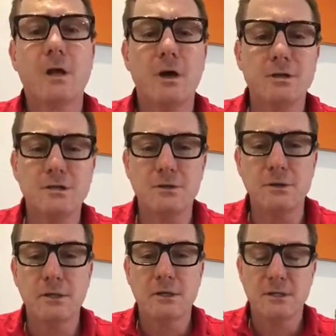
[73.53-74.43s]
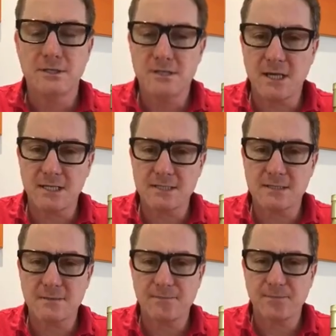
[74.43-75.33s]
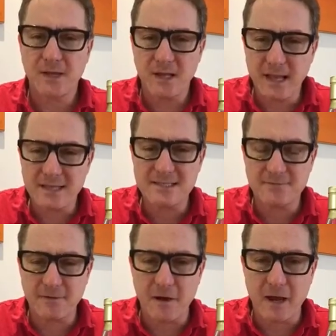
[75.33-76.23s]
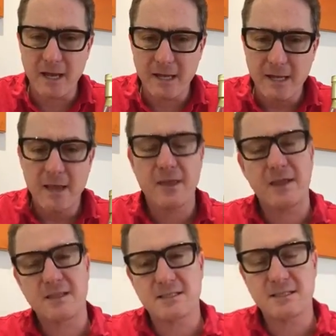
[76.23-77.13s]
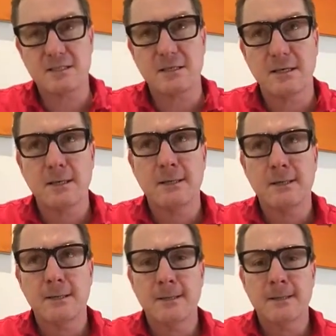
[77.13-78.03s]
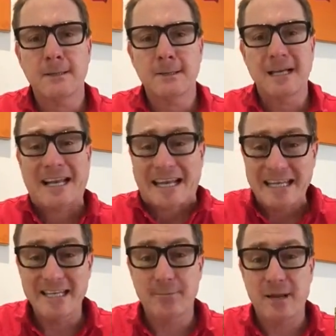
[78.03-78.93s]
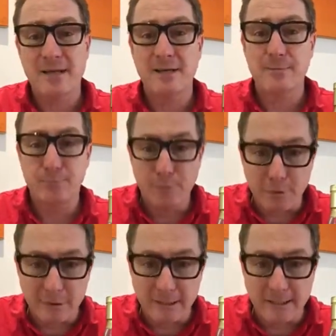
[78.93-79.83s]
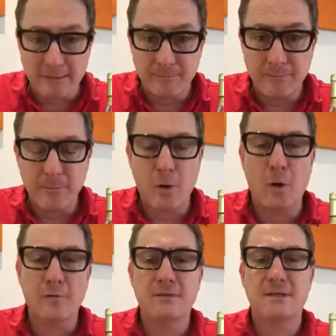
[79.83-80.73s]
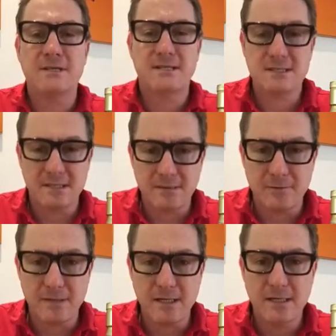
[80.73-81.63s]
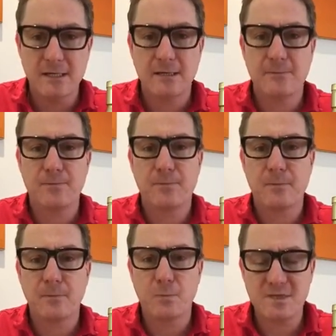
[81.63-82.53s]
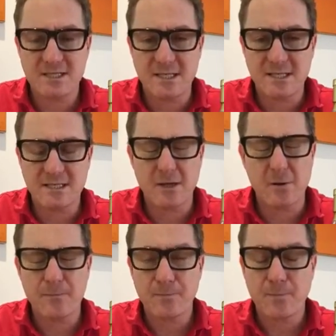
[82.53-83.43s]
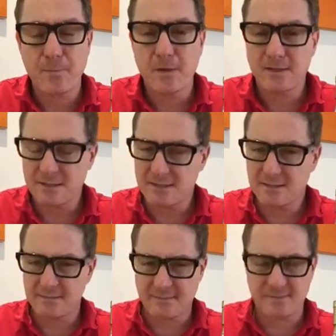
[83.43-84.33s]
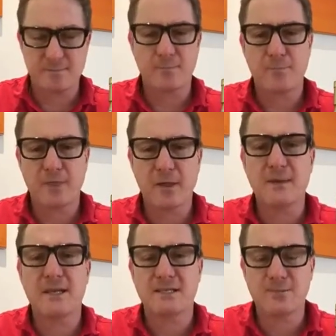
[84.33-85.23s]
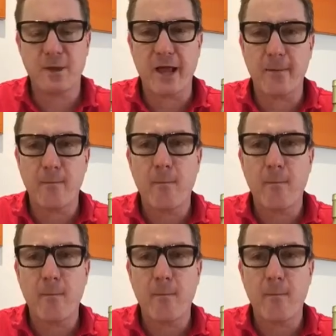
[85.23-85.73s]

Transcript: I should just classify that this is an independent bottling of a distillery whiskey. So just let me explain.